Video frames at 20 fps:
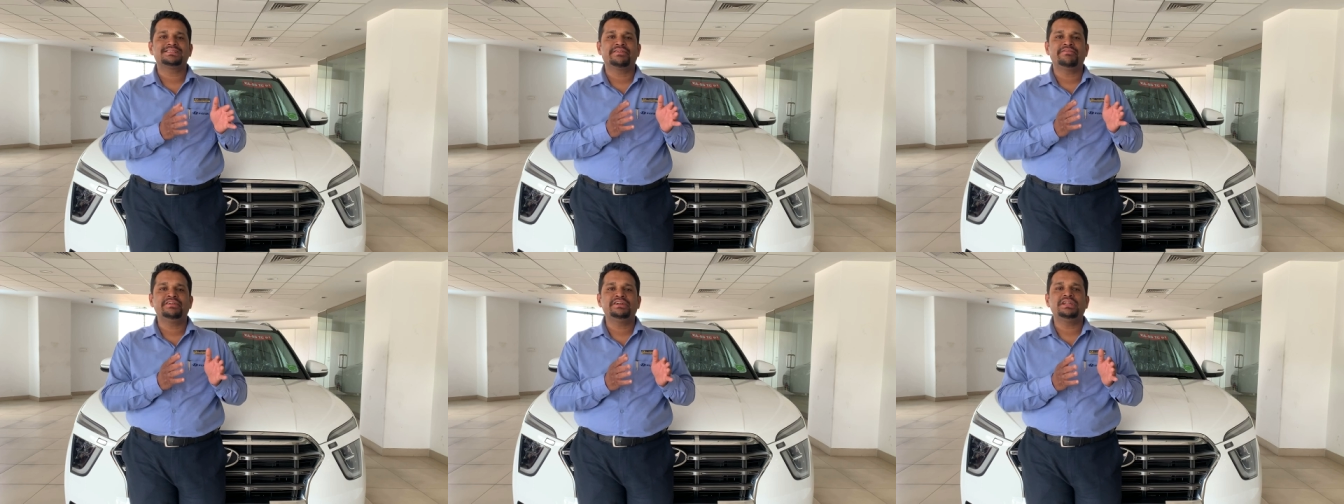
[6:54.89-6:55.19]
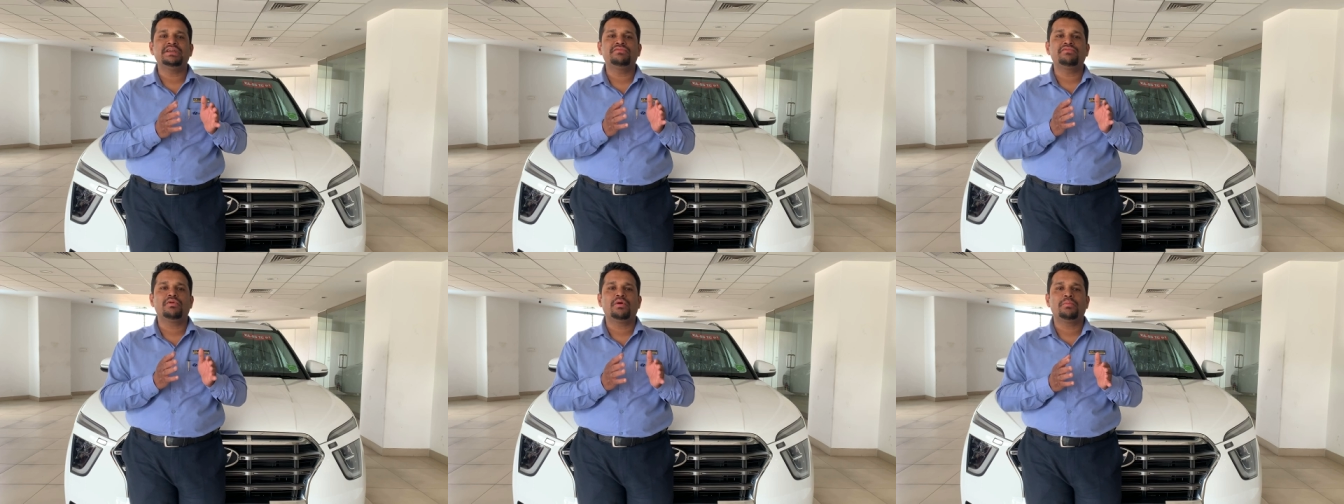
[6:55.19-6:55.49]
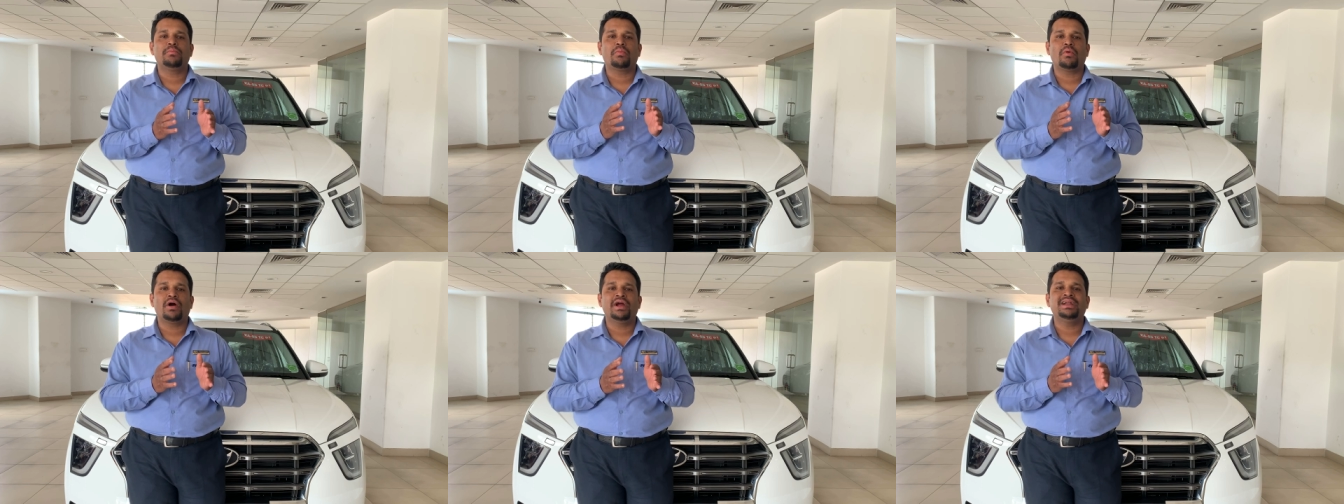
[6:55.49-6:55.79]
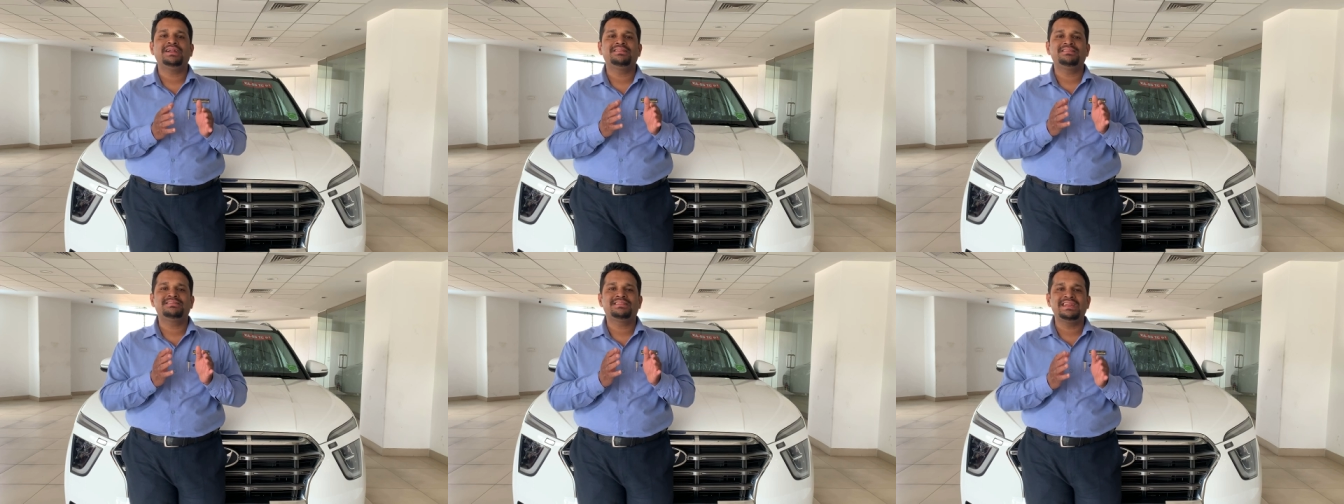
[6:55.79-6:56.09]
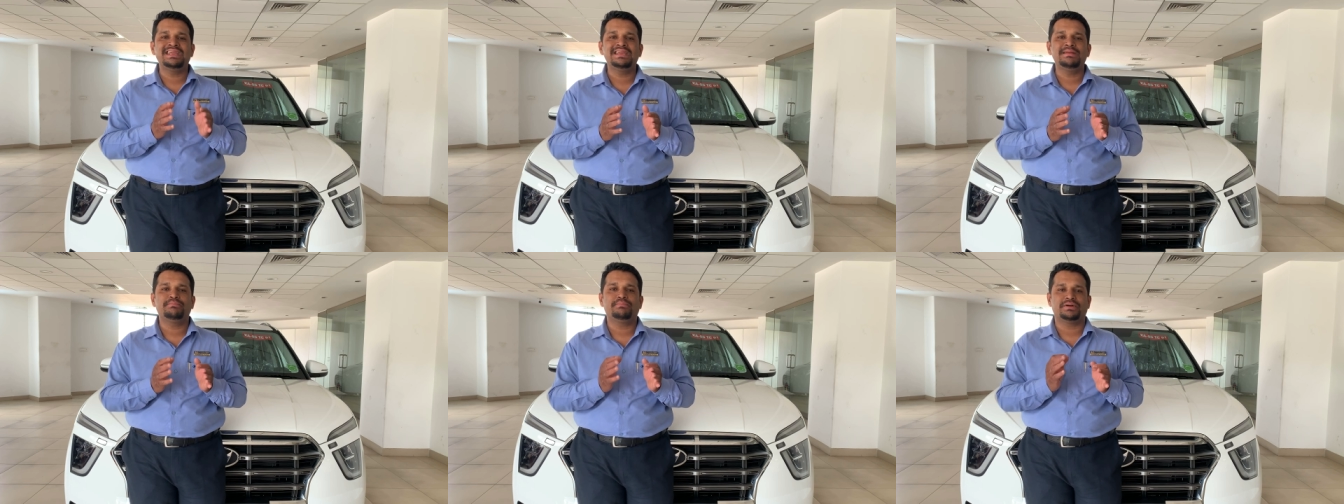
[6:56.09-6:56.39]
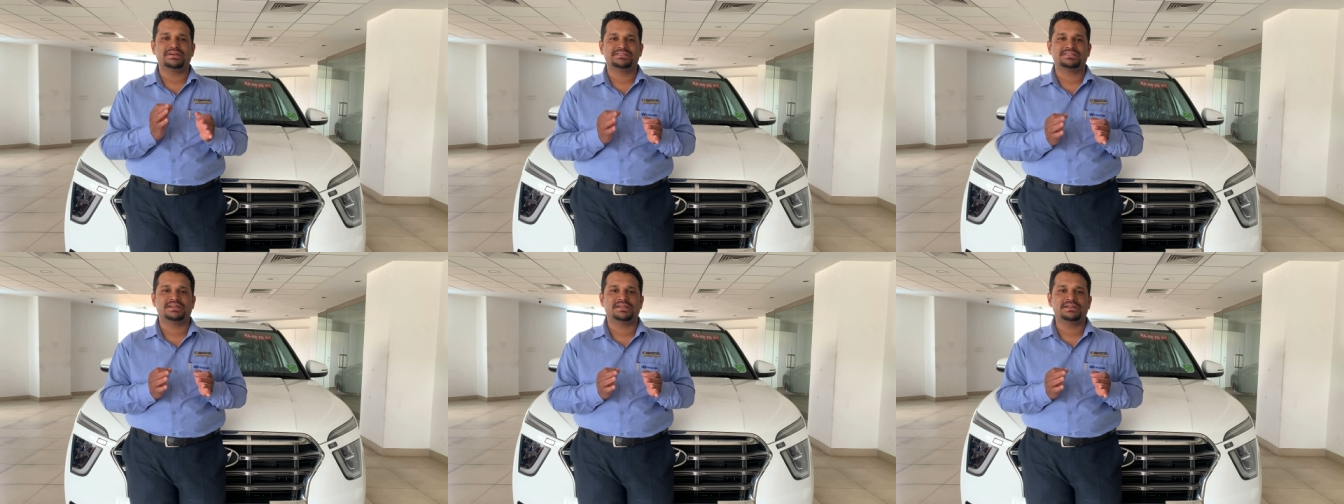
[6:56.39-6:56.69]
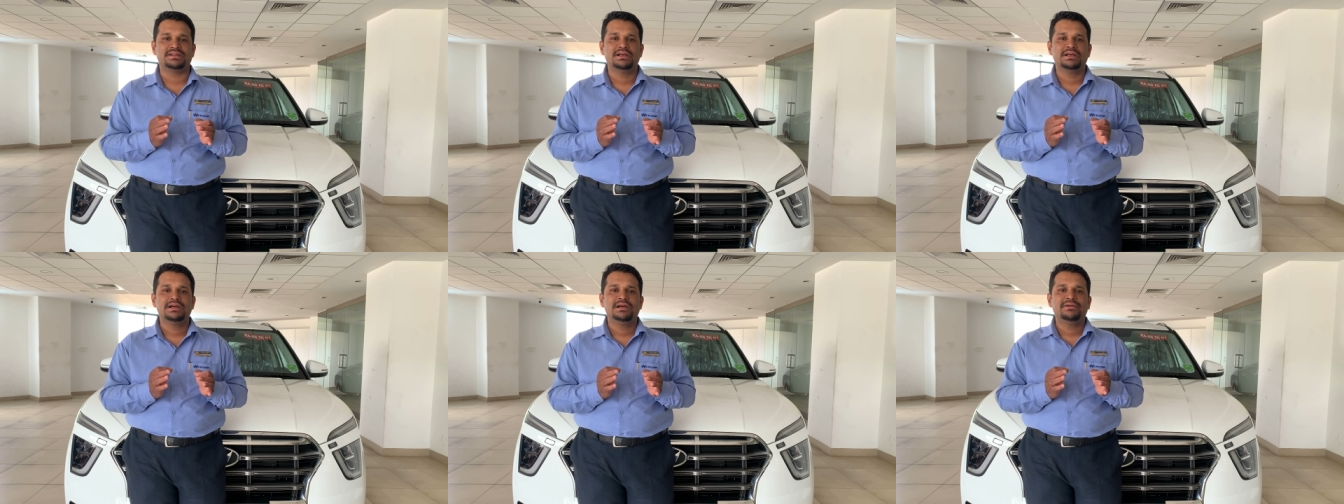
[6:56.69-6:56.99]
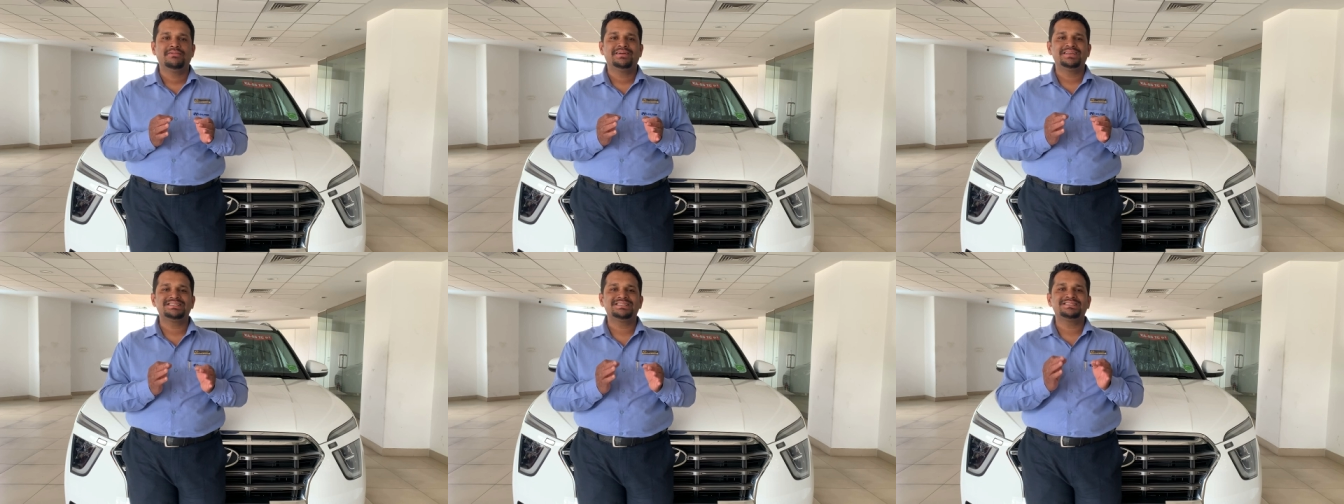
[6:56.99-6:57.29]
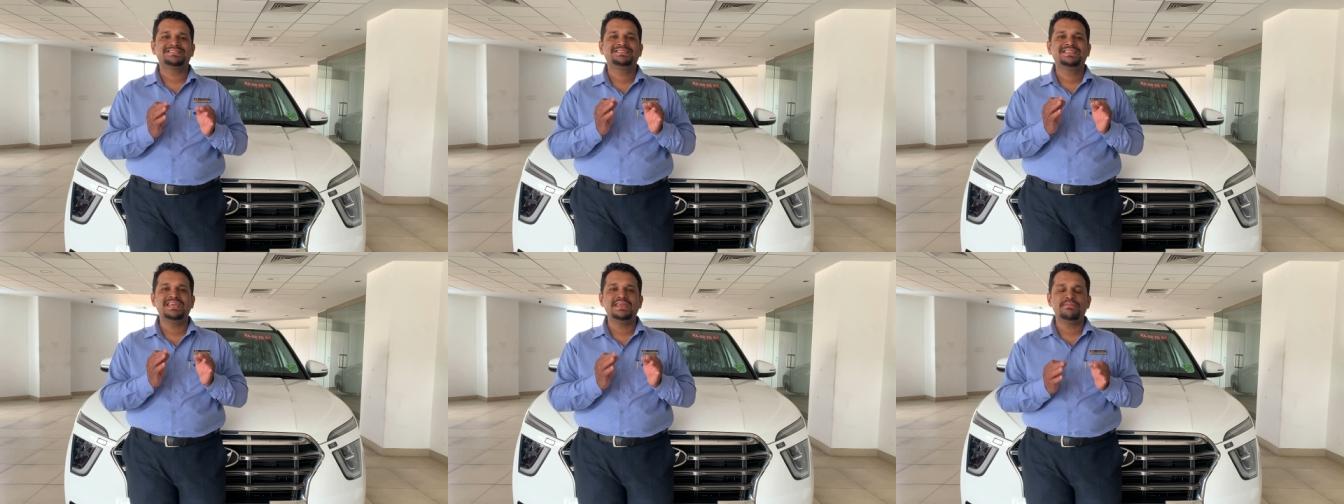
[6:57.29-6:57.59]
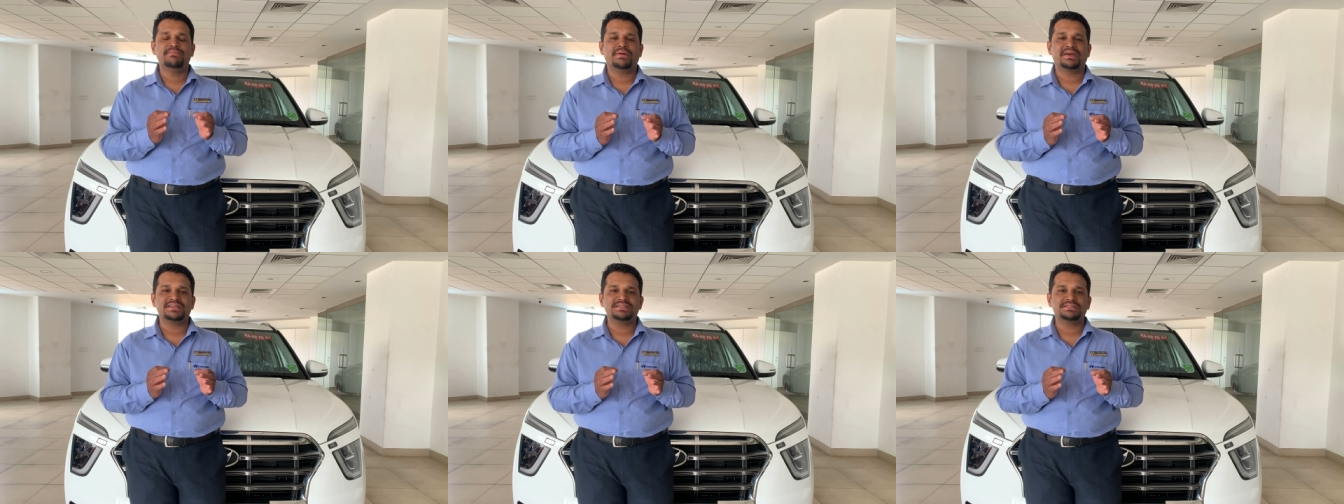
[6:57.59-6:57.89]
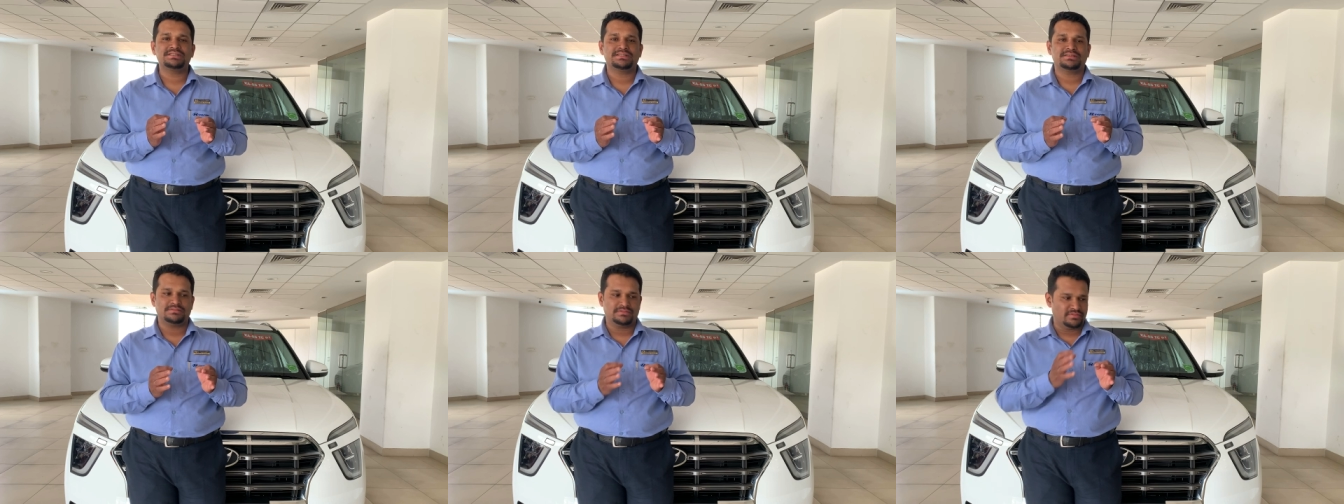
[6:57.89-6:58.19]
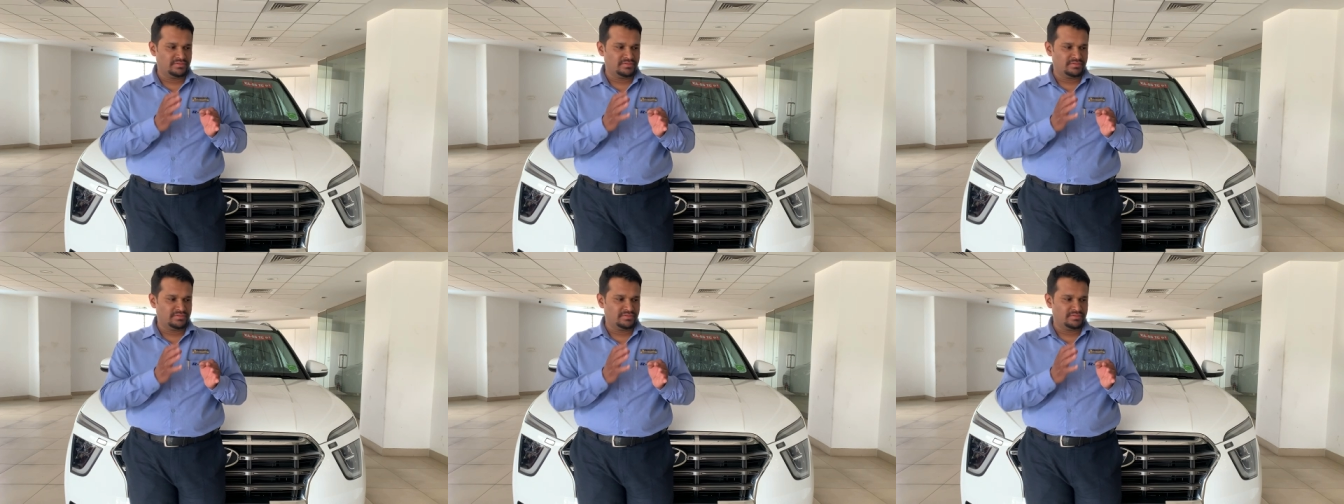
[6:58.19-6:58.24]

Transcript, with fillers: 74.3% which is the best